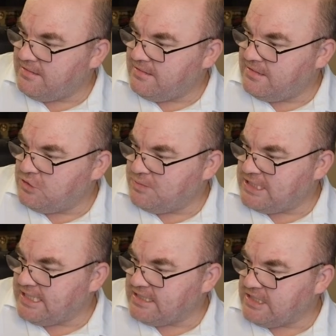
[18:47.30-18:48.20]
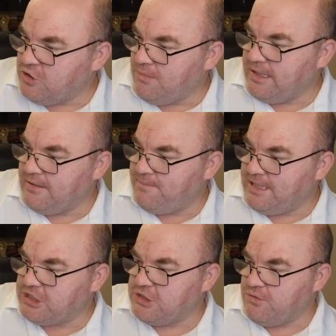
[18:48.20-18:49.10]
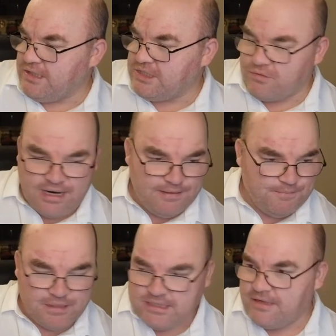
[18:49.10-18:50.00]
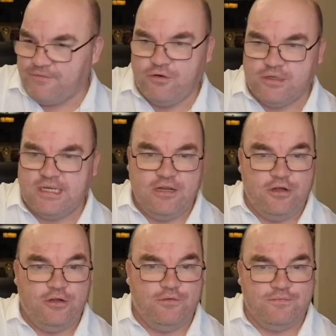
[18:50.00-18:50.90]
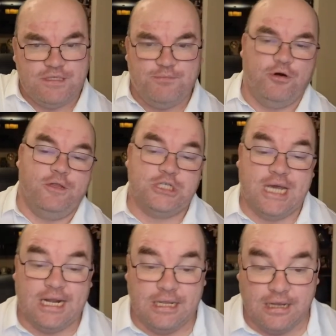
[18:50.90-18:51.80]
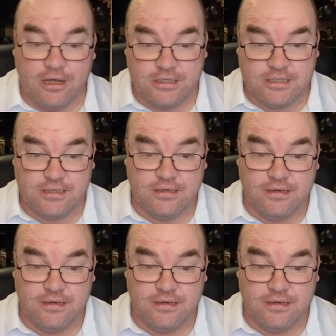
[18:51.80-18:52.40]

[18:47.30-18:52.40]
Super stickers are normally the picture ones, right? But of course, I know you support the channel a lot.